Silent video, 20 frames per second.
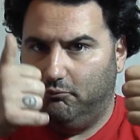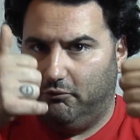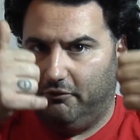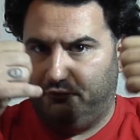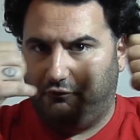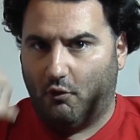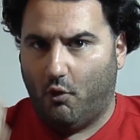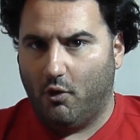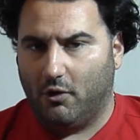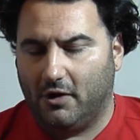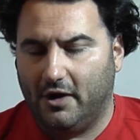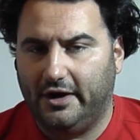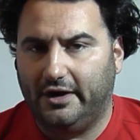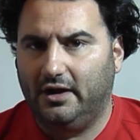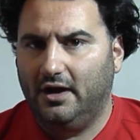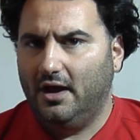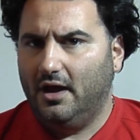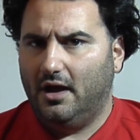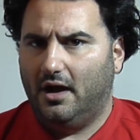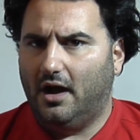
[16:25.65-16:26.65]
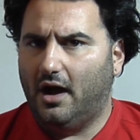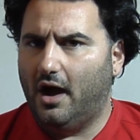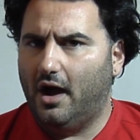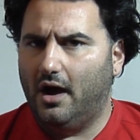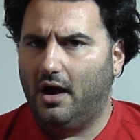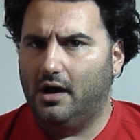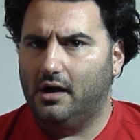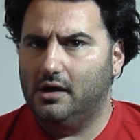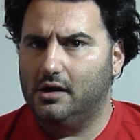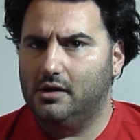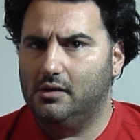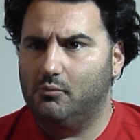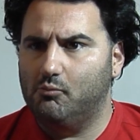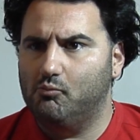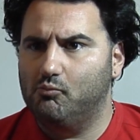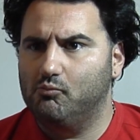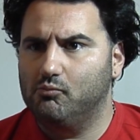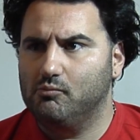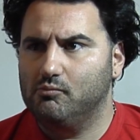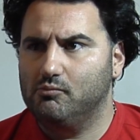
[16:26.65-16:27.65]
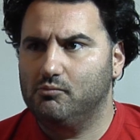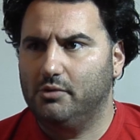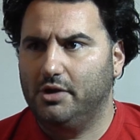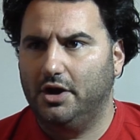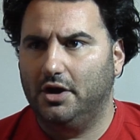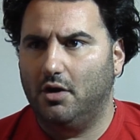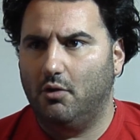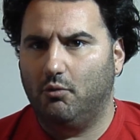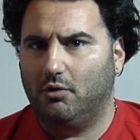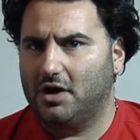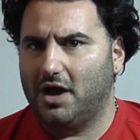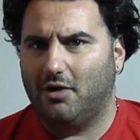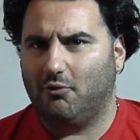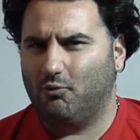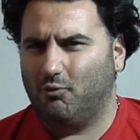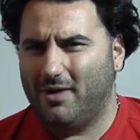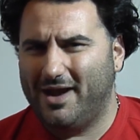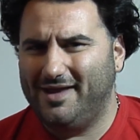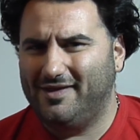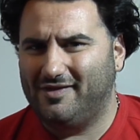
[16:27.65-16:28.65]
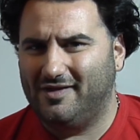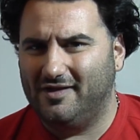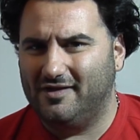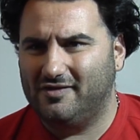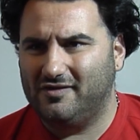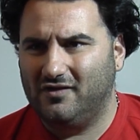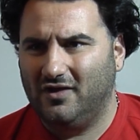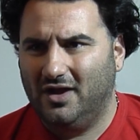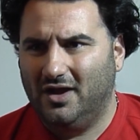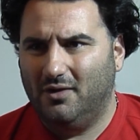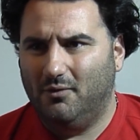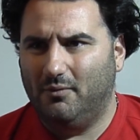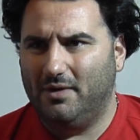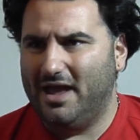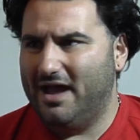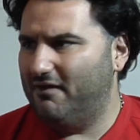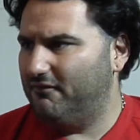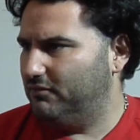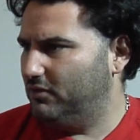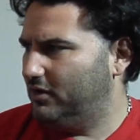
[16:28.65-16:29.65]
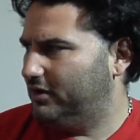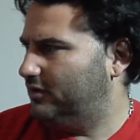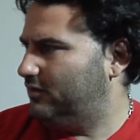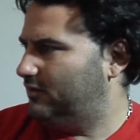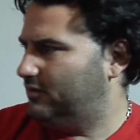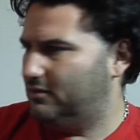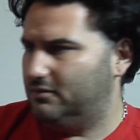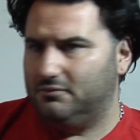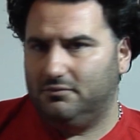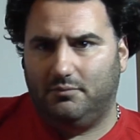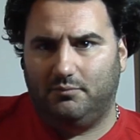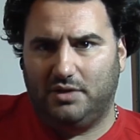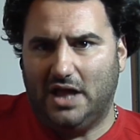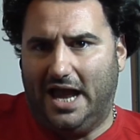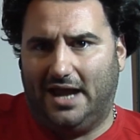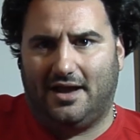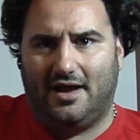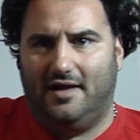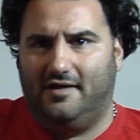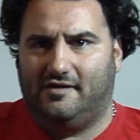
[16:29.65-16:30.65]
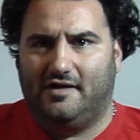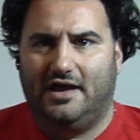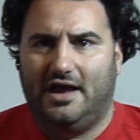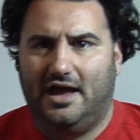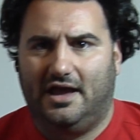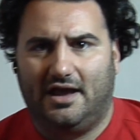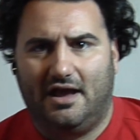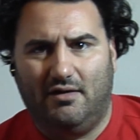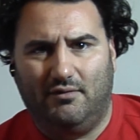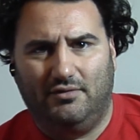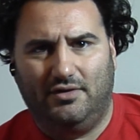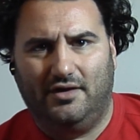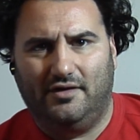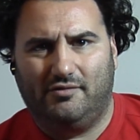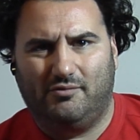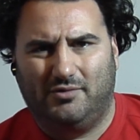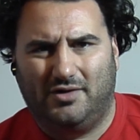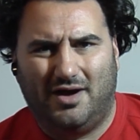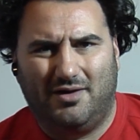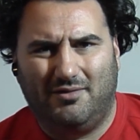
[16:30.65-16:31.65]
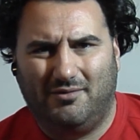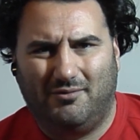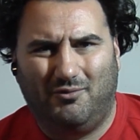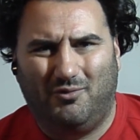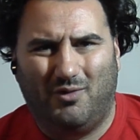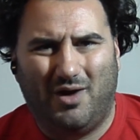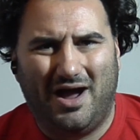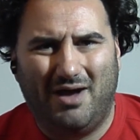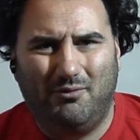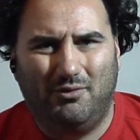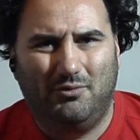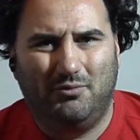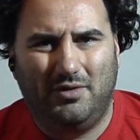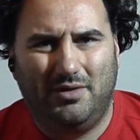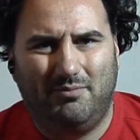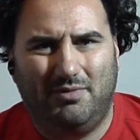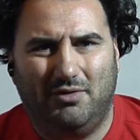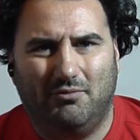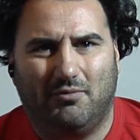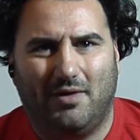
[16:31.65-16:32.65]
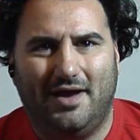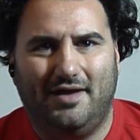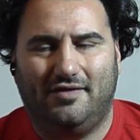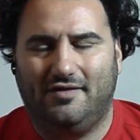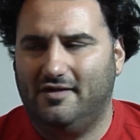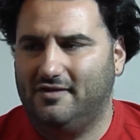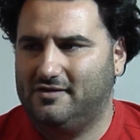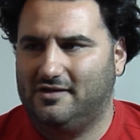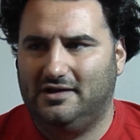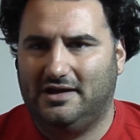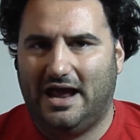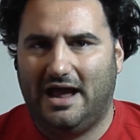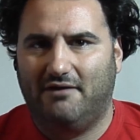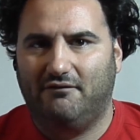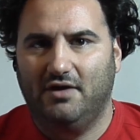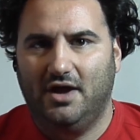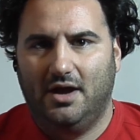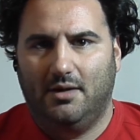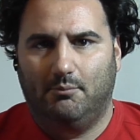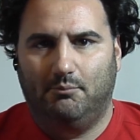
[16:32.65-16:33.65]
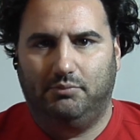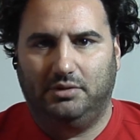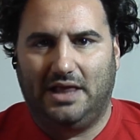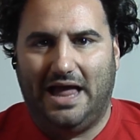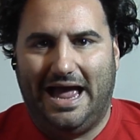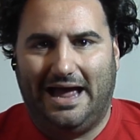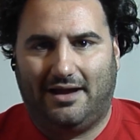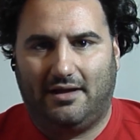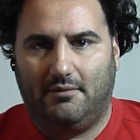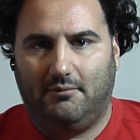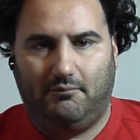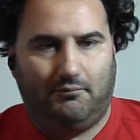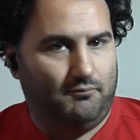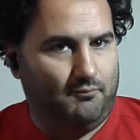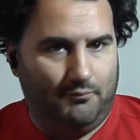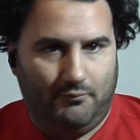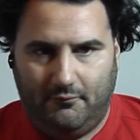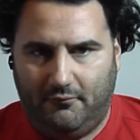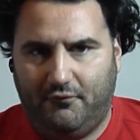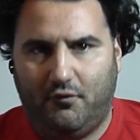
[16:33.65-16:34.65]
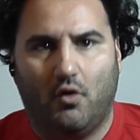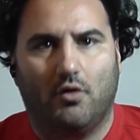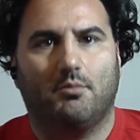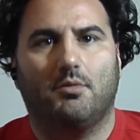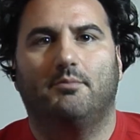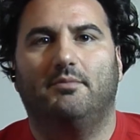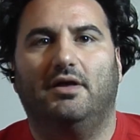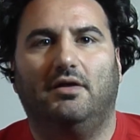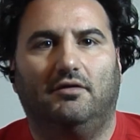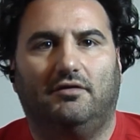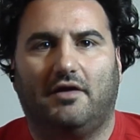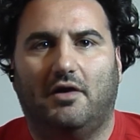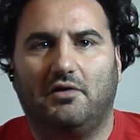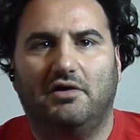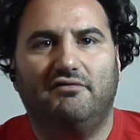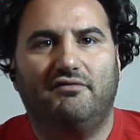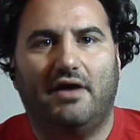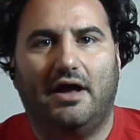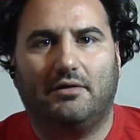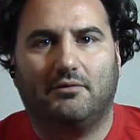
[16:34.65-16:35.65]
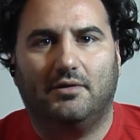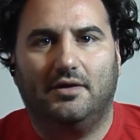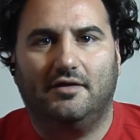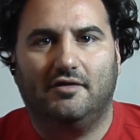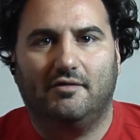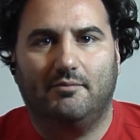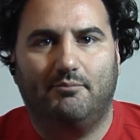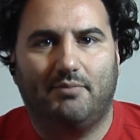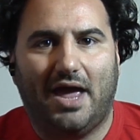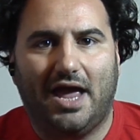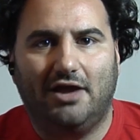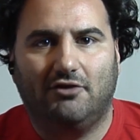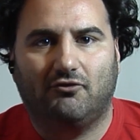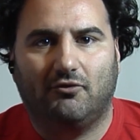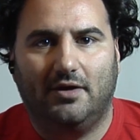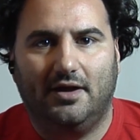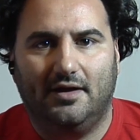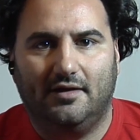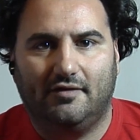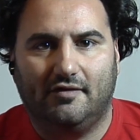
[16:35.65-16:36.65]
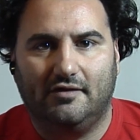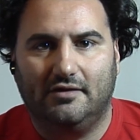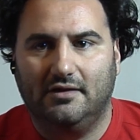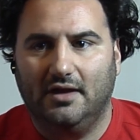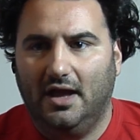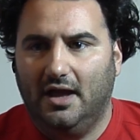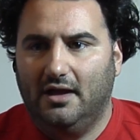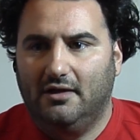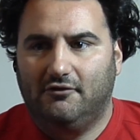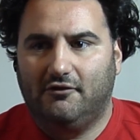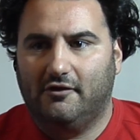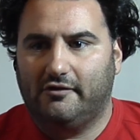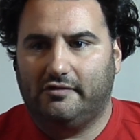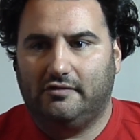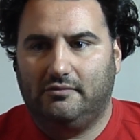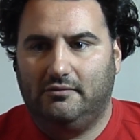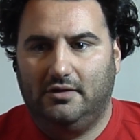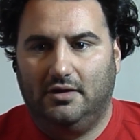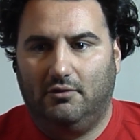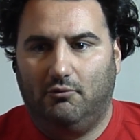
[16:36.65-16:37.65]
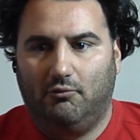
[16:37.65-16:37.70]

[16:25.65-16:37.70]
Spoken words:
for it. We're not racist. Look at all the black guys that hang out with us. Why would we be racist and have black former military veterans and patriots and just,